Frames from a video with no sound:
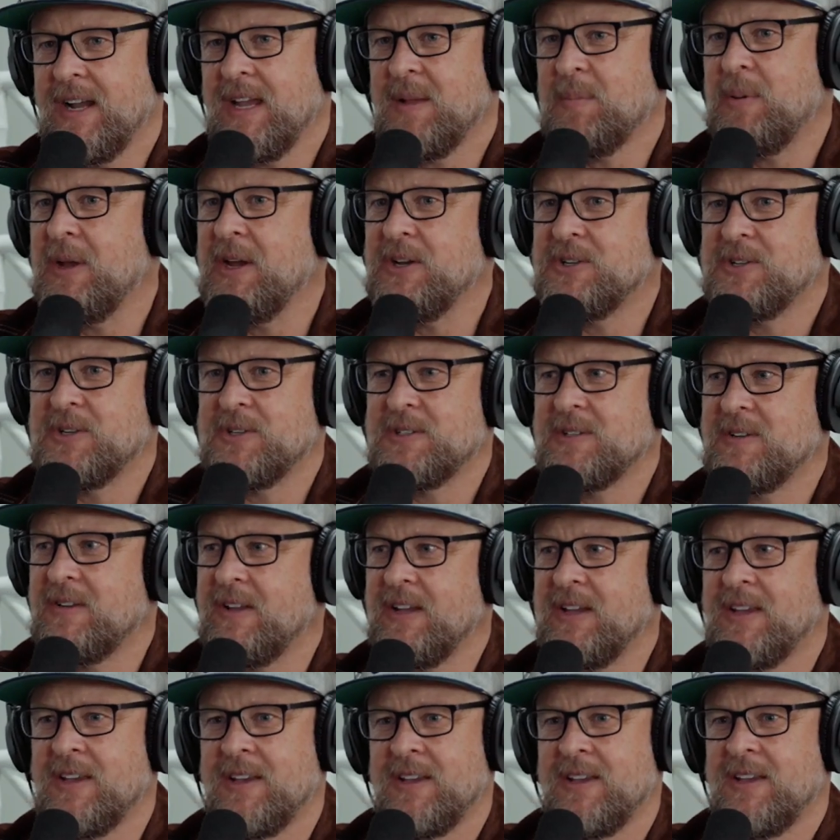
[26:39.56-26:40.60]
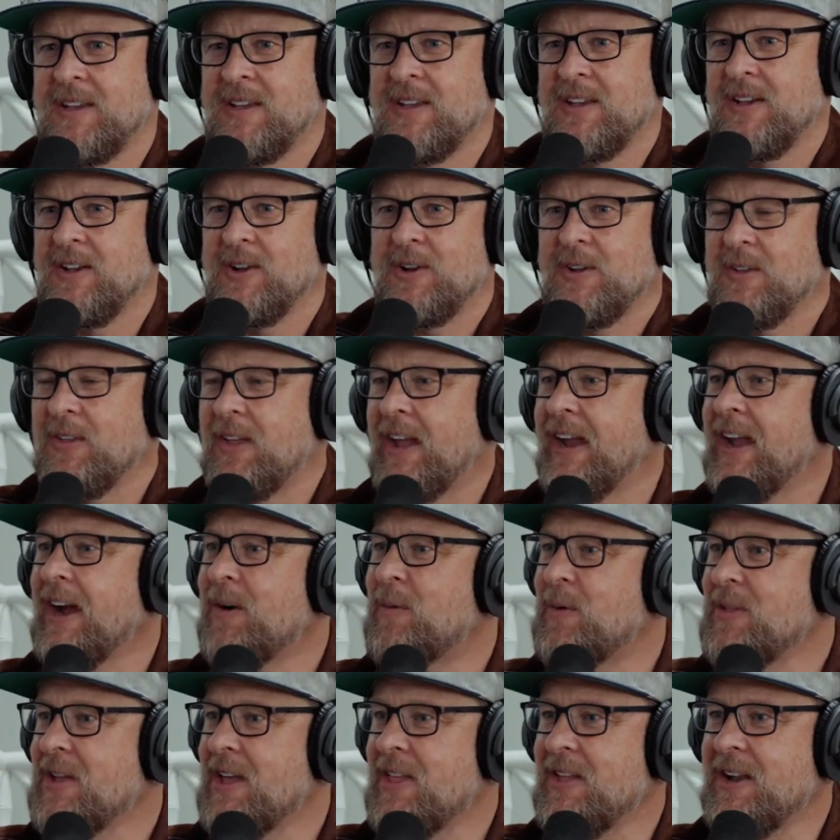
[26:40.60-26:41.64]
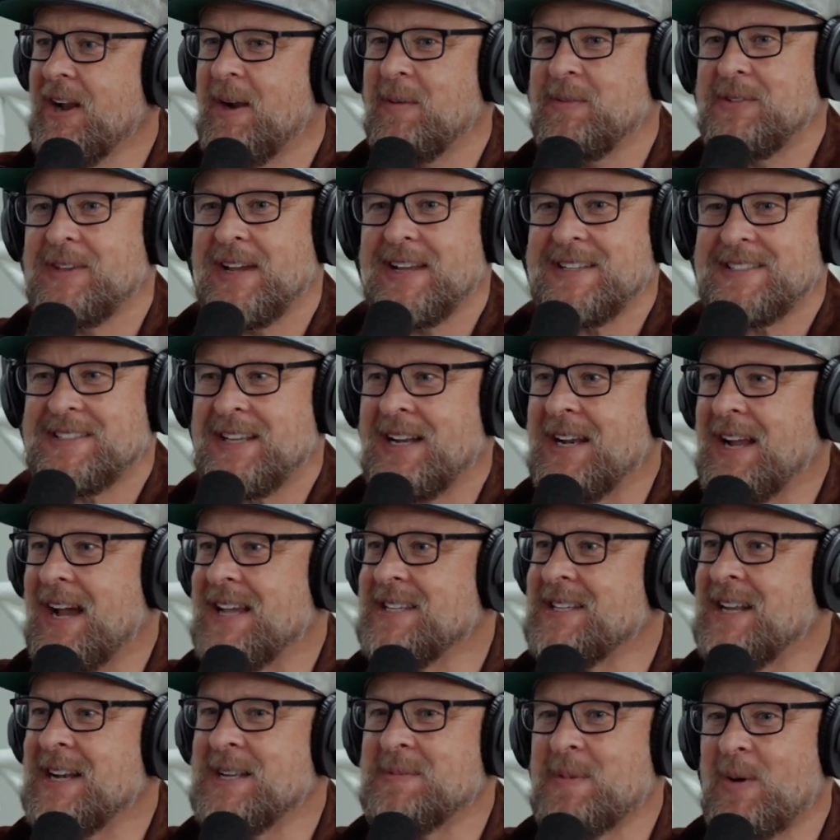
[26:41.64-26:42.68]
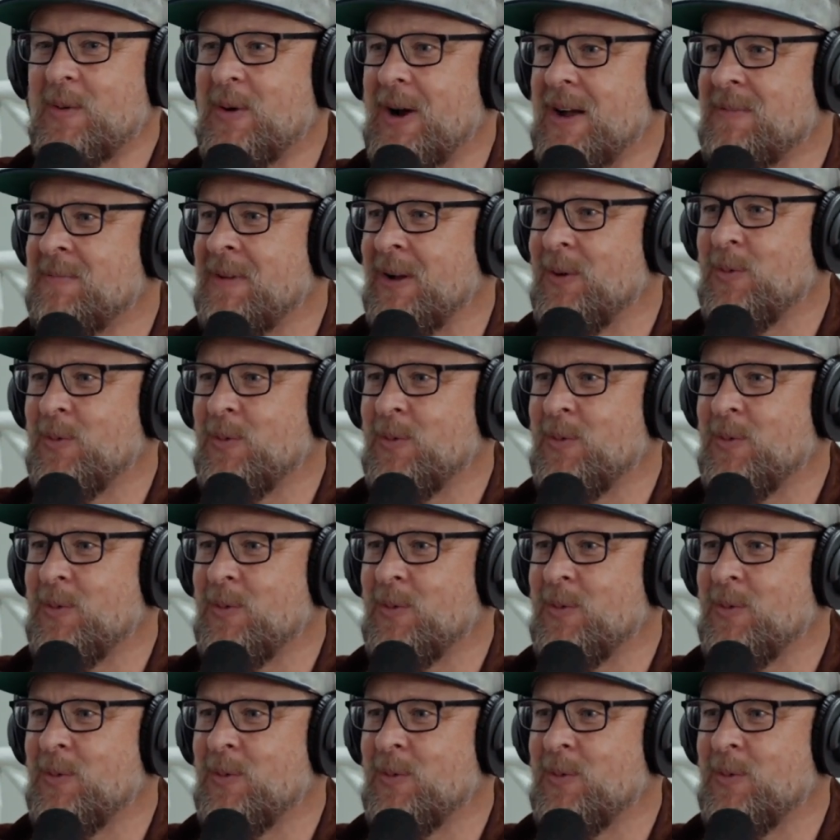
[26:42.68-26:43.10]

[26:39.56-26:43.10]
I get pictures of like I got one the other day. I sent it to my wife.